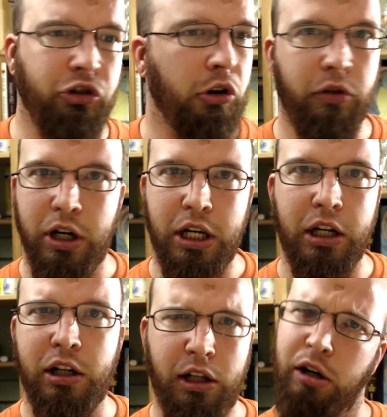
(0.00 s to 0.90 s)
showed that he
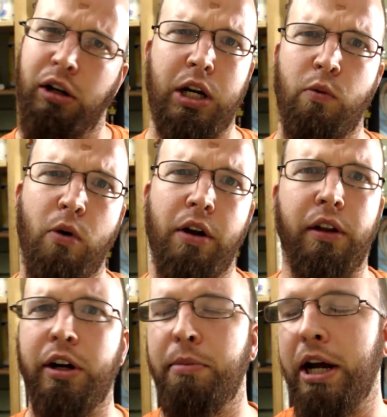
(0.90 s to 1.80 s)
had clearly
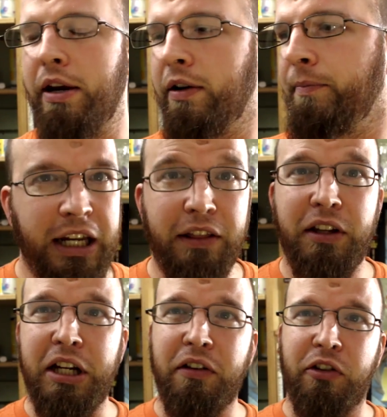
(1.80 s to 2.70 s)
won the debate.
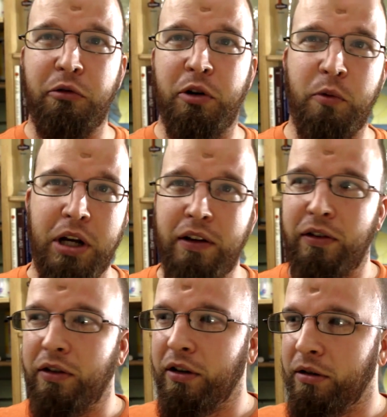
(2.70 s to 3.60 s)
In the ensuing
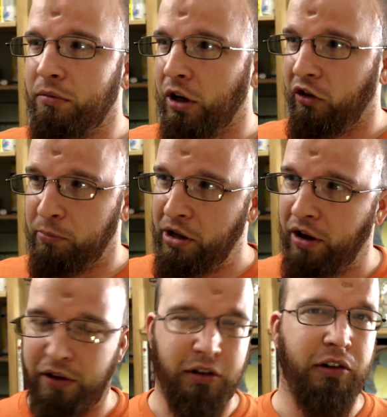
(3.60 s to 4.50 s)
weeks, there's been
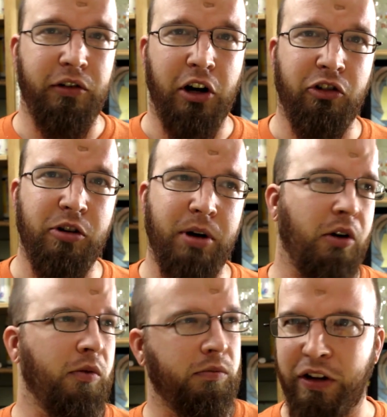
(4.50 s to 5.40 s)
lots of discussion
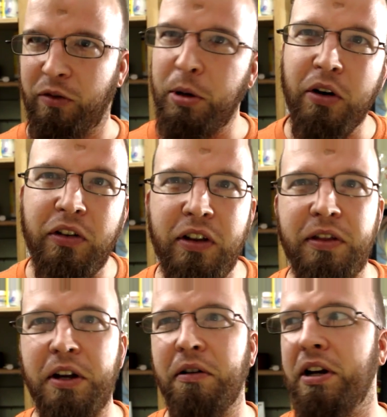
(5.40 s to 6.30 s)
about conspiracy
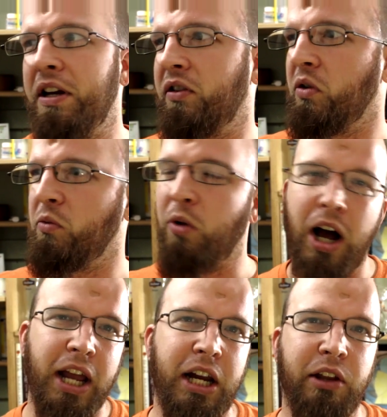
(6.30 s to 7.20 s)
theories and
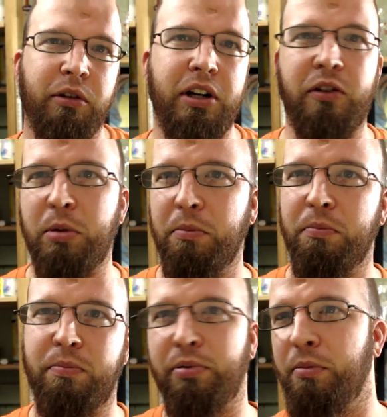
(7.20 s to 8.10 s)
why Hillary has
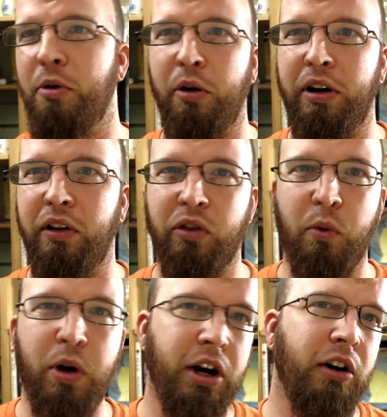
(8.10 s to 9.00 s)
been promoted as
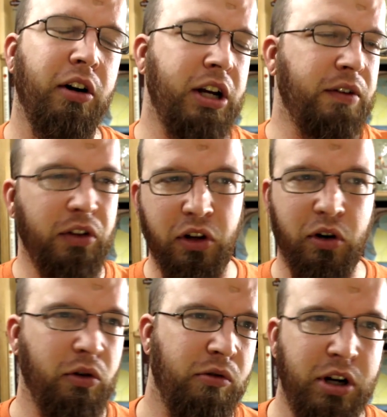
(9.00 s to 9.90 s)
the winner, even
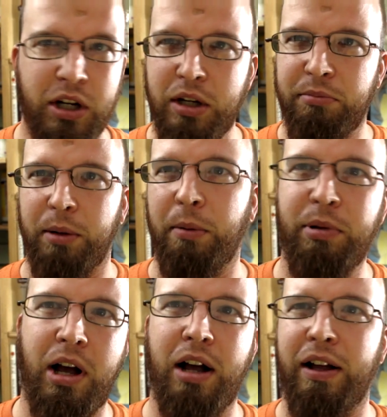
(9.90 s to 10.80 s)
though blah, blah,
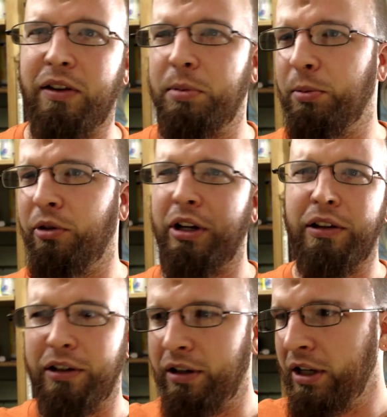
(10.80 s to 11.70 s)
blah. Lots of people
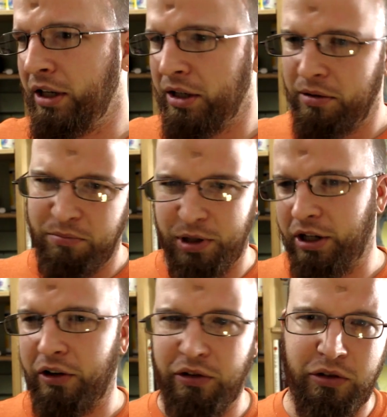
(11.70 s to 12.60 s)
think that
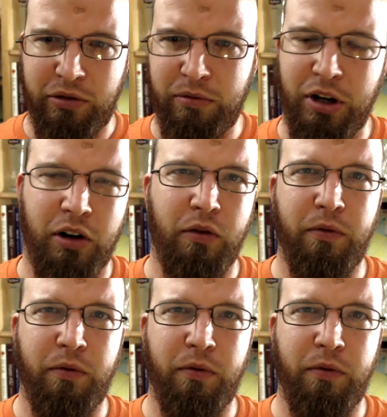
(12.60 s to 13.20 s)
because, you know,